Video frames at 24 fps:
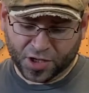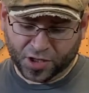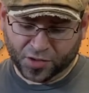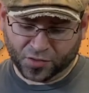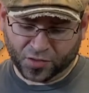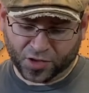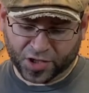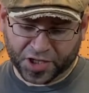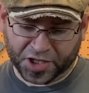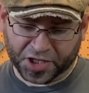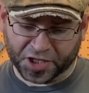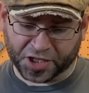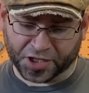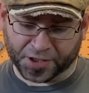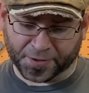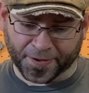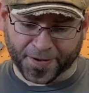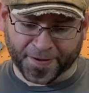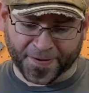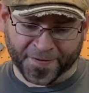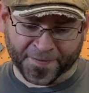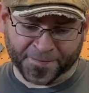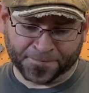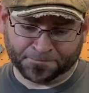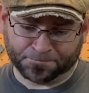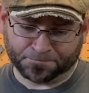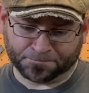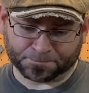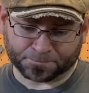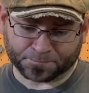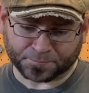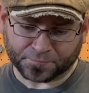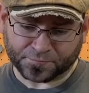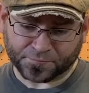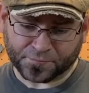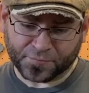
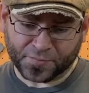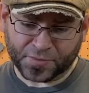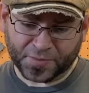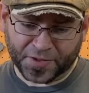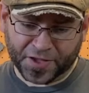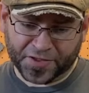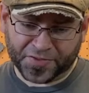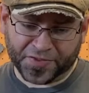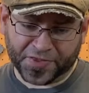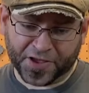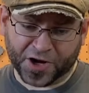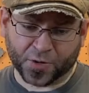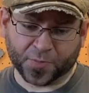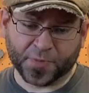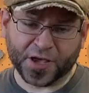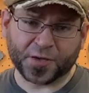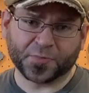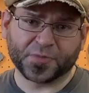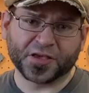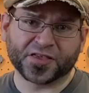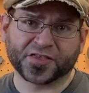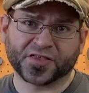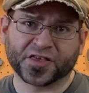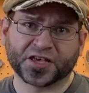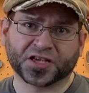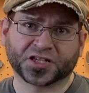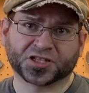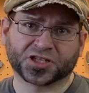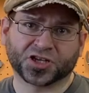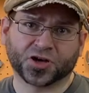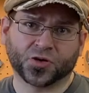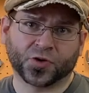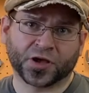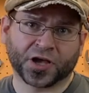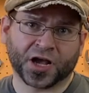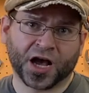There may be things
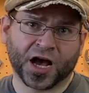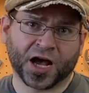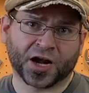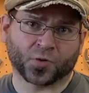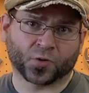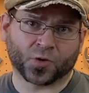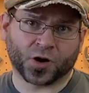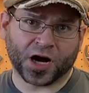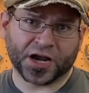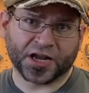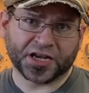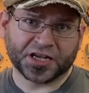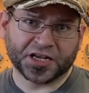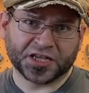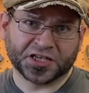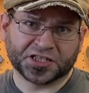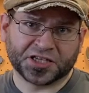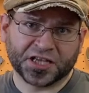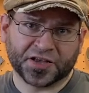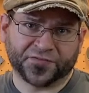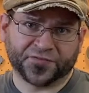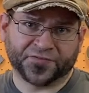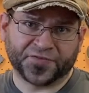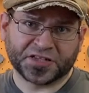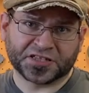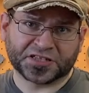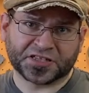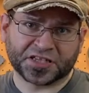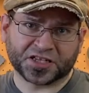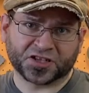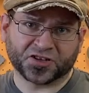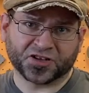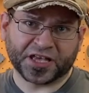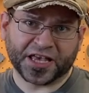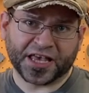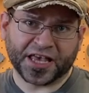going on where I need to
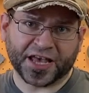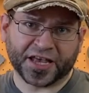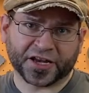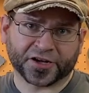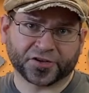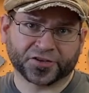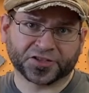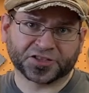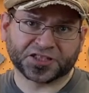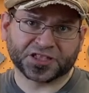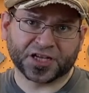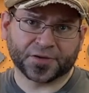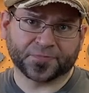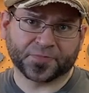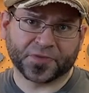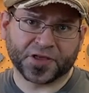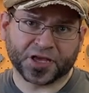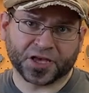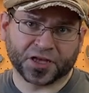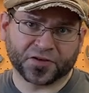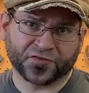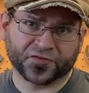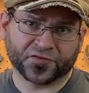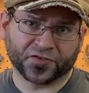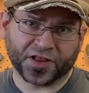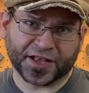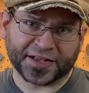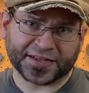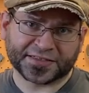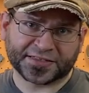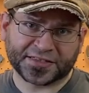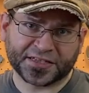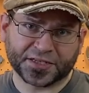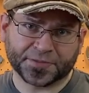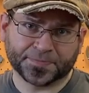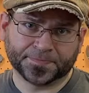physically handle something and
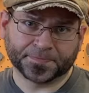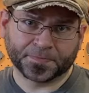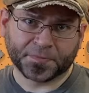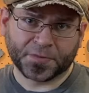flex it